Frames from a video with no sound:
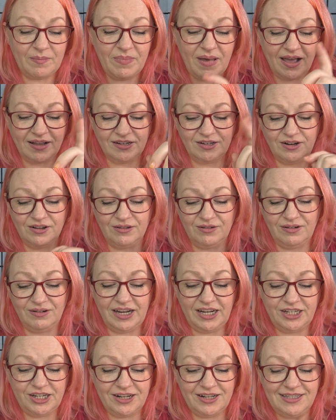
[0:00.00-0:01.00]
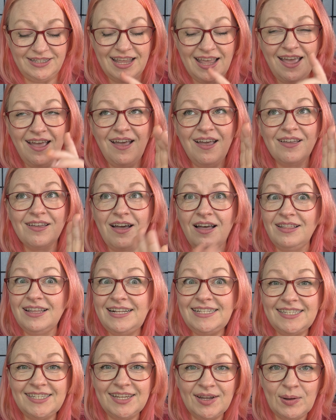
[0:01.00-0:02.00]
Back to Earth Creations.
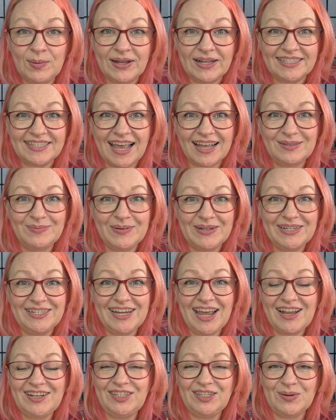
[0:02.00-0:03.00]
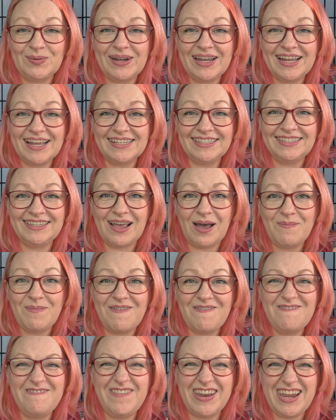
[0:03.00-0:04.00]
Colleen Sikowitz has been doing some
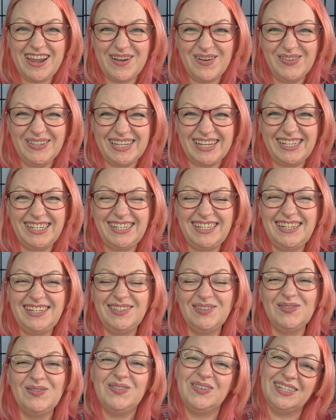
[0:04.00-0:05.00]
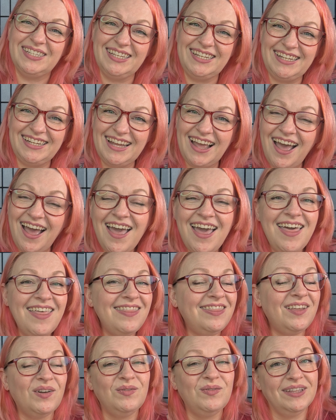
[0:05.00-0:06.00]
videos and
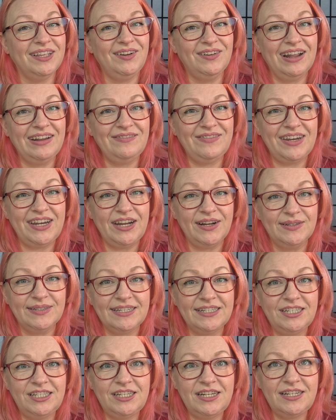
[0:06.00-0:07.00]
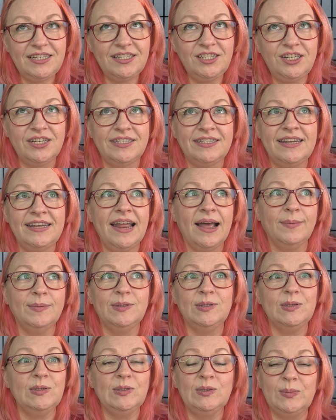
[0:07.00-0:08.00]
they're really great videos, and she's just an
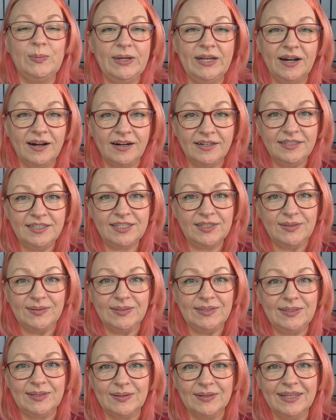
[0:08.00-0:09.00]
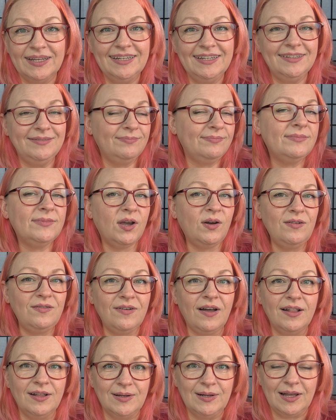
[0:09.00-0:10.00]
absolute sweetheart too. So like go
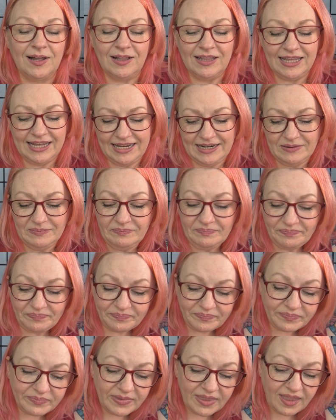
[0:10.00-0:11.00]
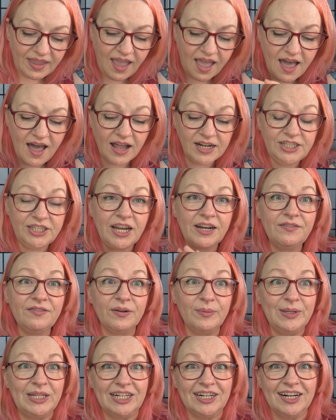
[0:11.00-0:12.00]
follow Colleen.
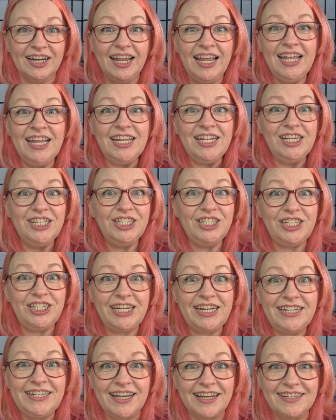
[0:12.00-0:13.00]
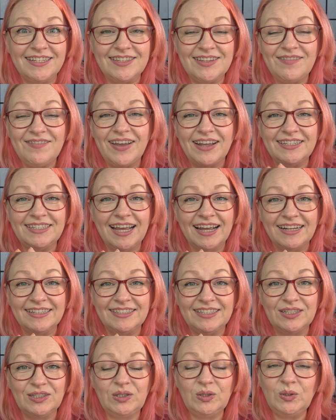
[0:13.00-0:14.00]
Jennifer Miller, she does
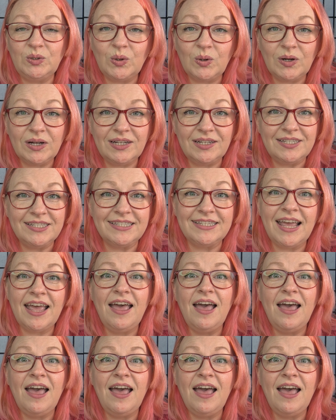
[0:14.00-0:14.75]
fantastic tutorials.